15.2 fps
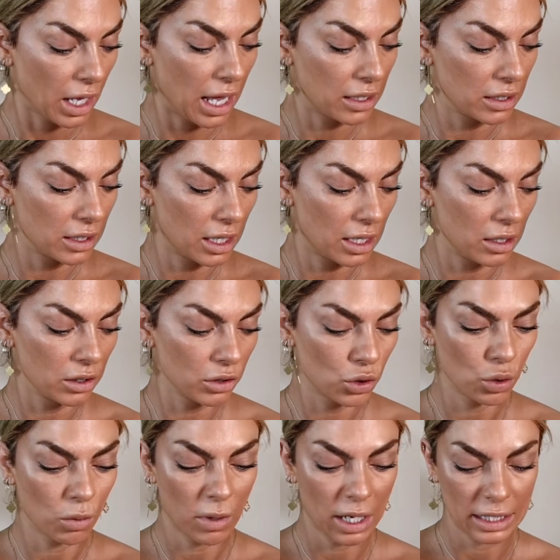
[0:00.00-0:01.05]
And then
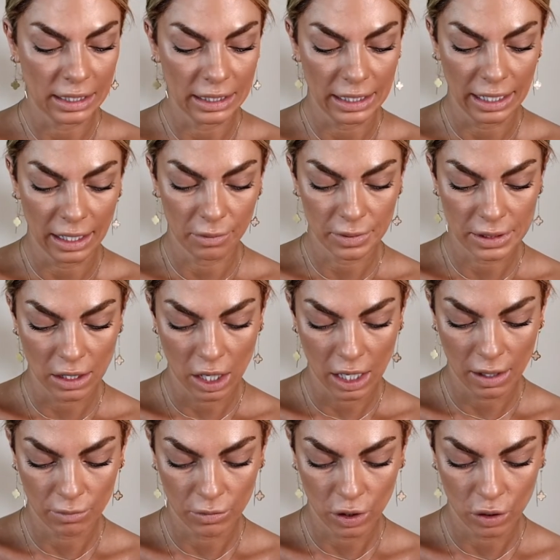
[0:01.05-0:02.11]
to my lips,
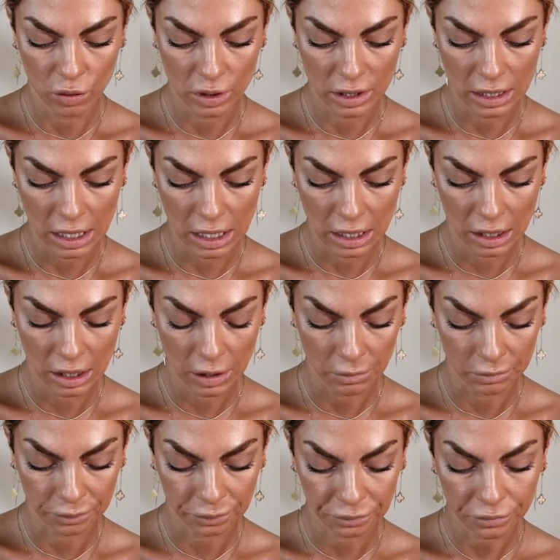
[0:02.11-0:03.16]
I am using